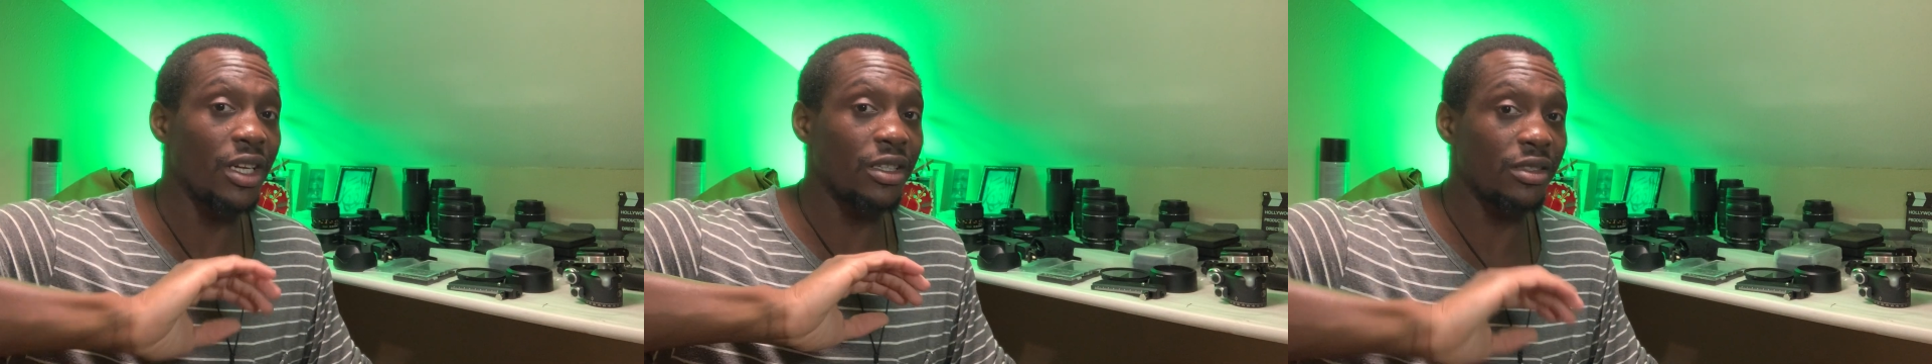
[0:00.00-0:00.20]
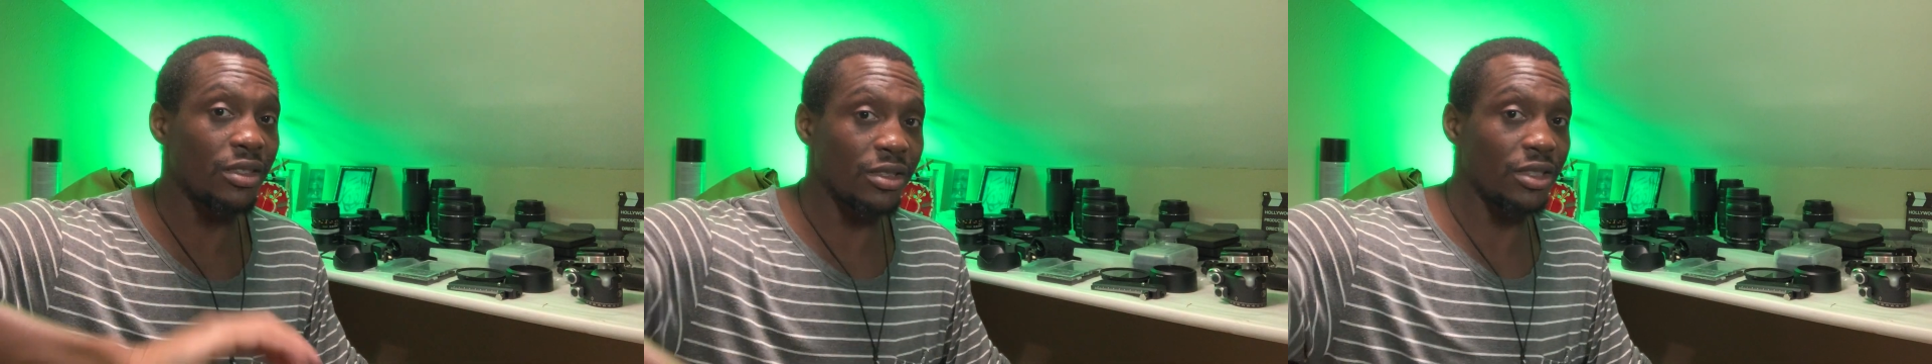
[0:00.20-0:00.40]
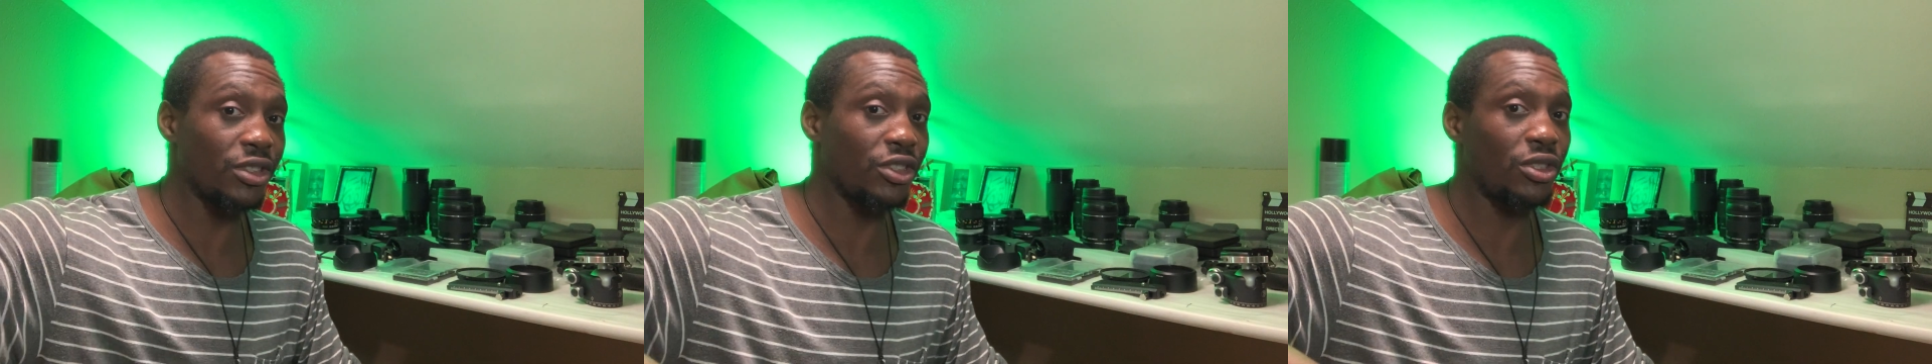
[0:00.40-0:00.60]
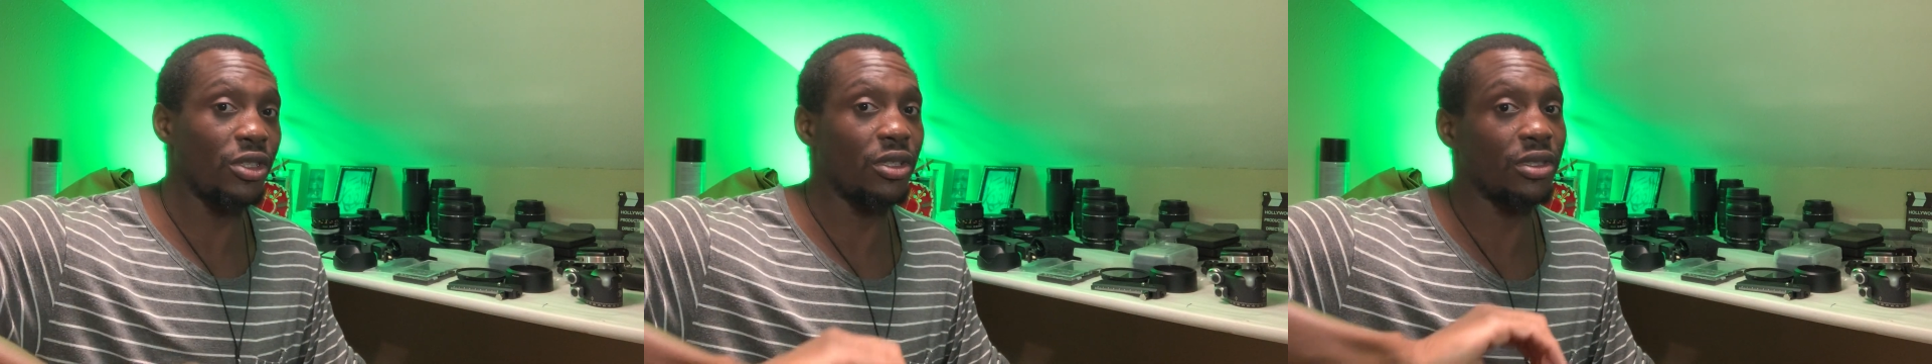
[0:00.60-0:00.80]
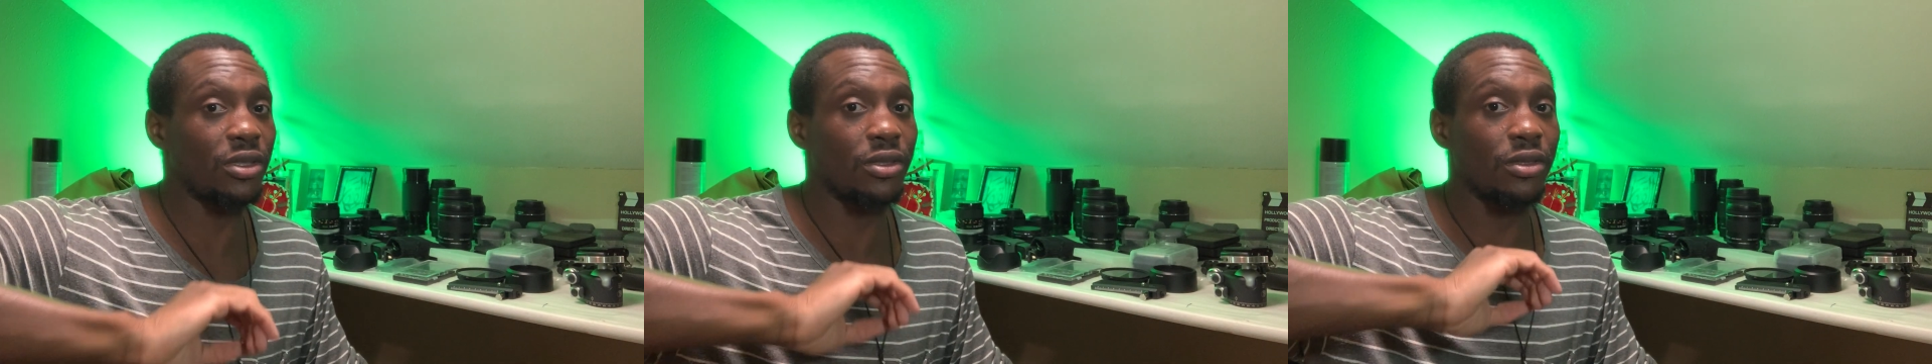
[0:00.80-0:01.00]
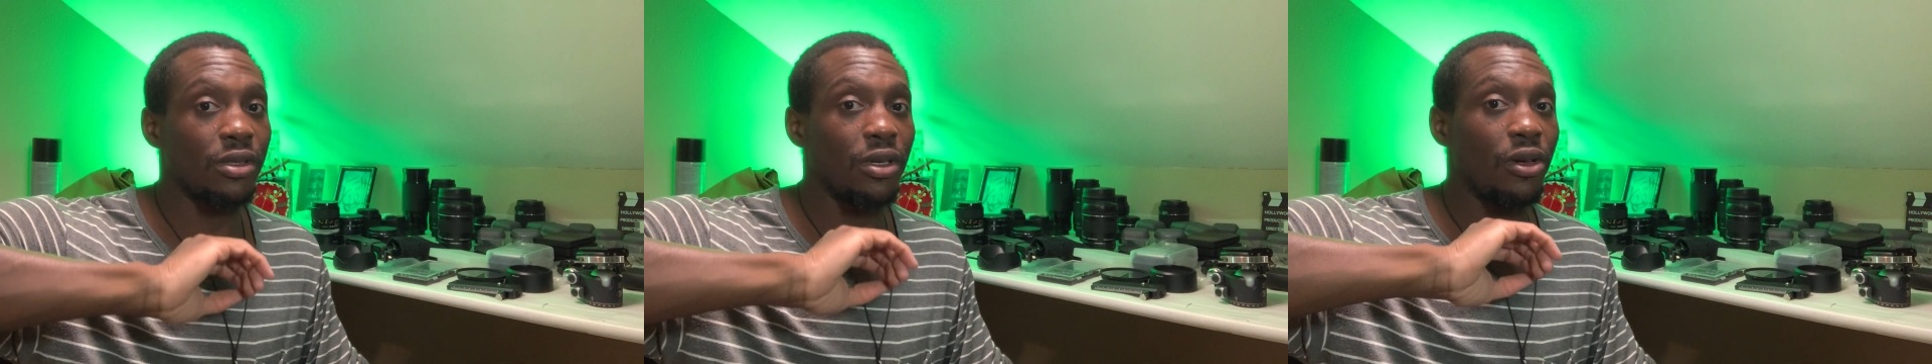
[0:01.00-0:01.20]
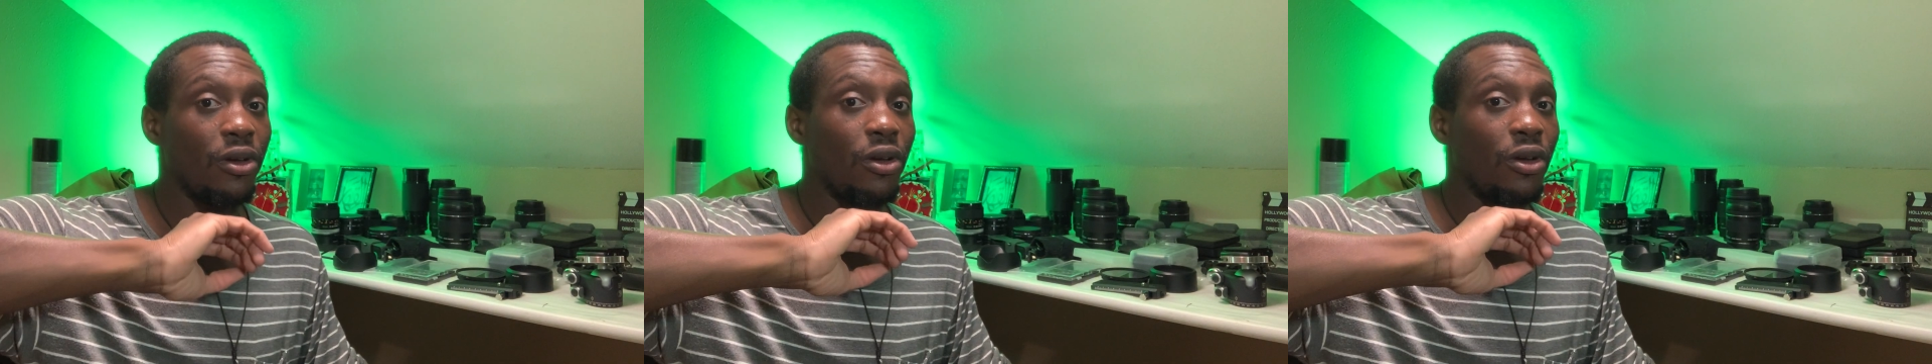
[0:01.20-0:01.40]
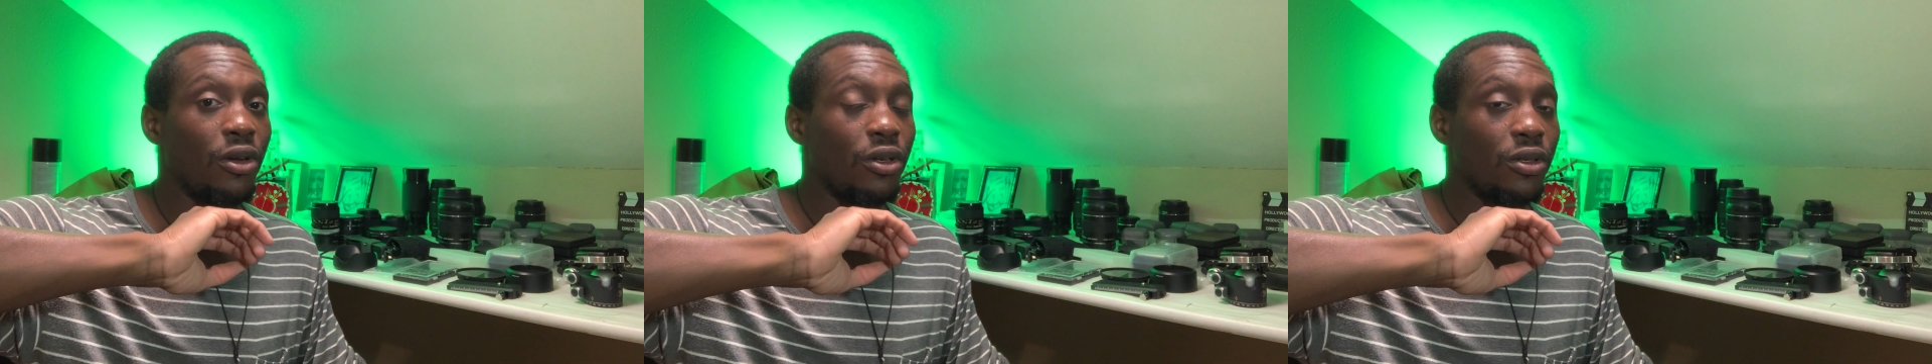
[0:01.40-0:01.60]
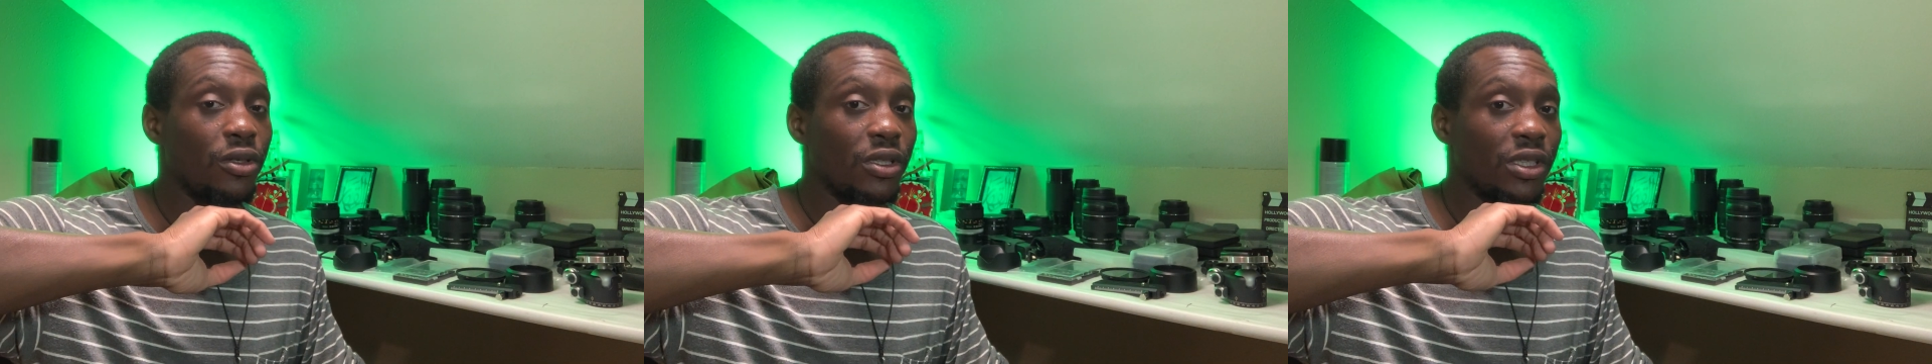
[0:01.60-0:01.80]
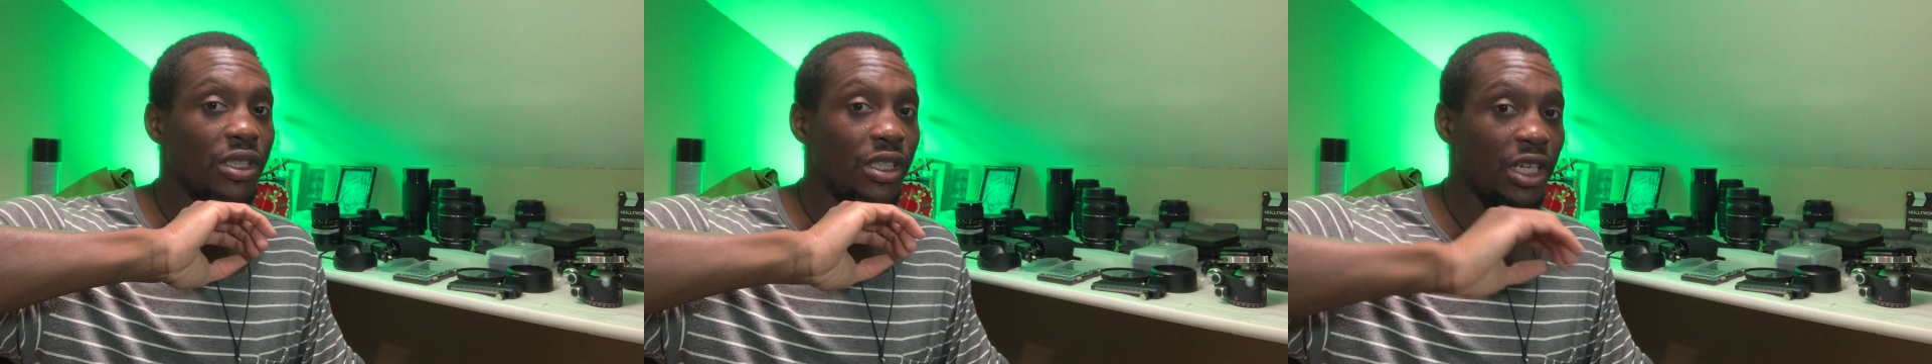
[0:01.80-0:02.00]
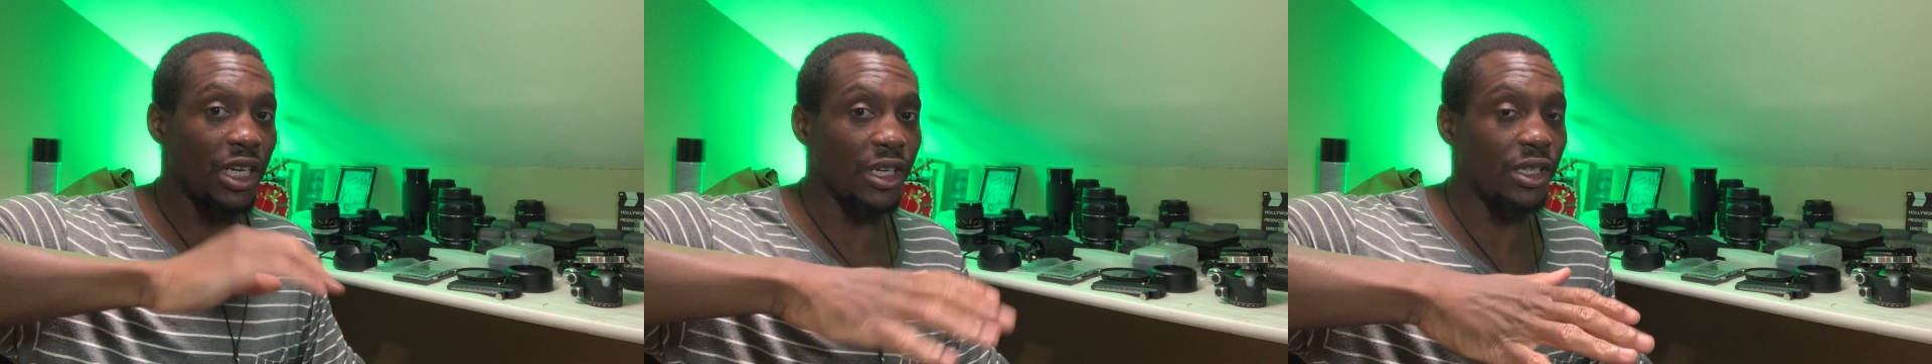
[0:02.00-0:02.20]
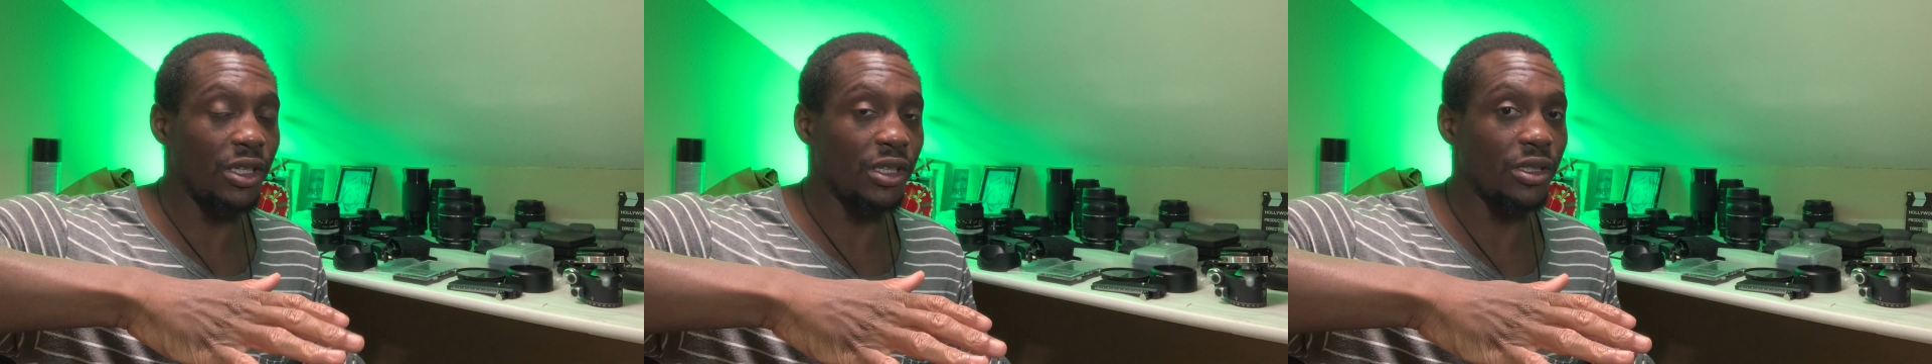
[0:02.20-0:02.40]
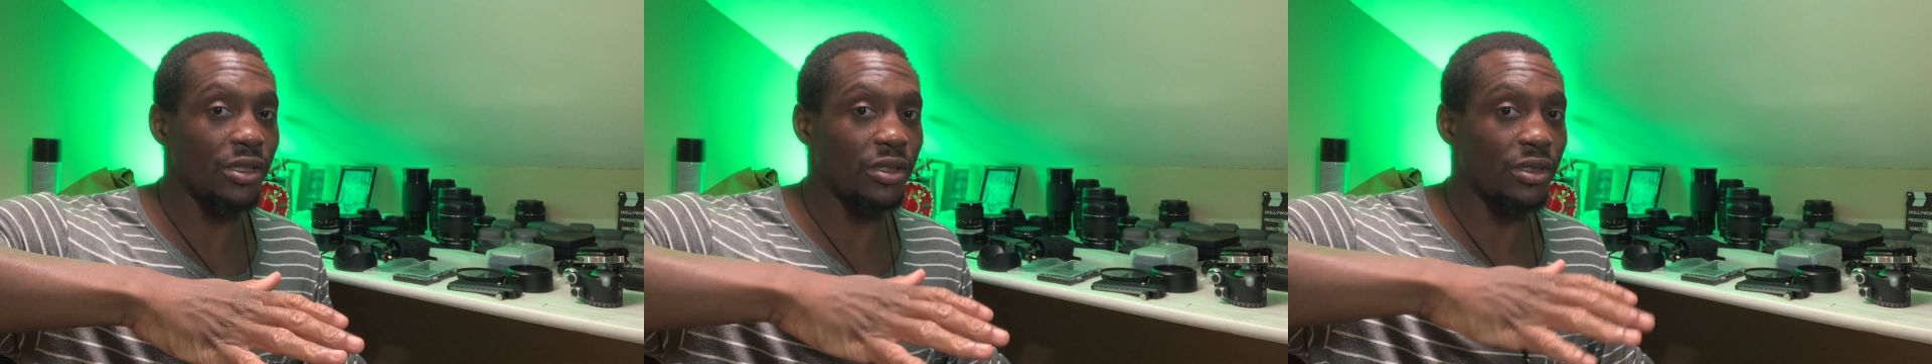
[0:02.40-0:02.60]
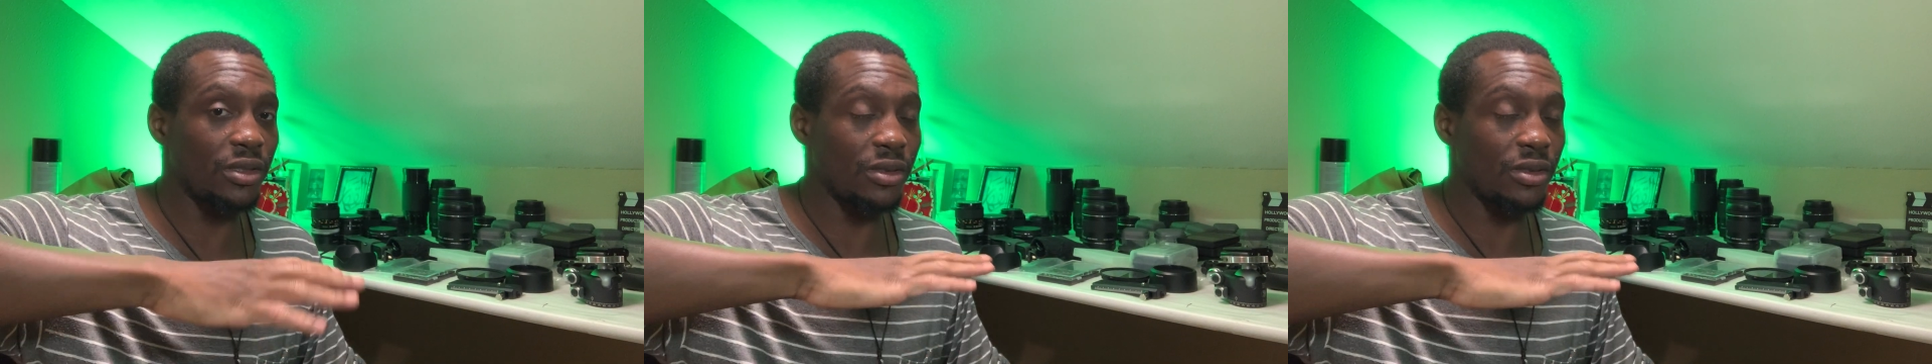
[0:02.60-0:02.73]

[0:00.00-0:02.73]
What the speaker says: This is just getting,